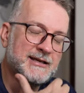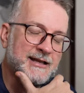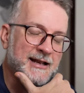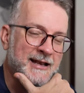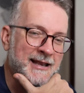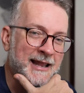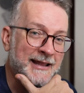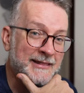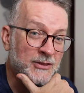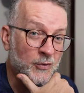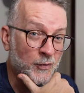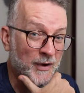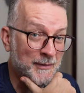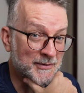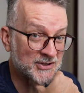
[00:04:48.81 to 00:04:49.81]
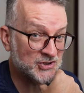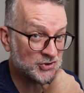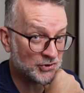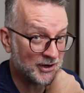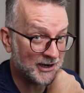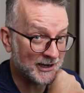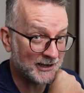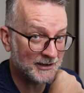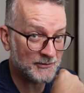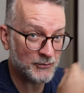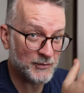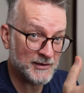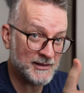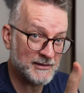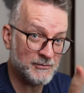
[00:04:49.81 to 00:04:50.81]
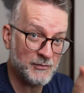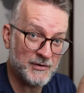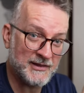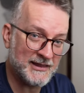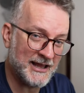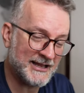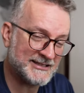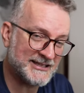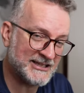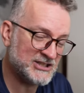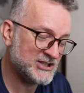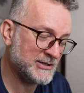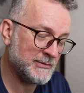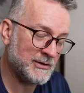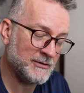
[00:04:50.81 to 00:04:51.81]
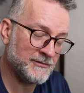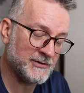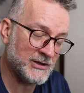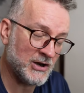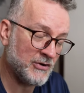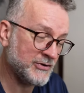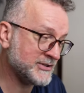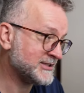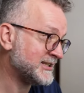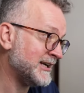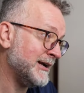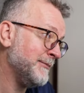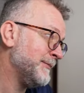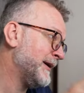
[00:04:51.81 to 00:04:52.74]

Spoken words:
led the web astray with XHTML for the longest time.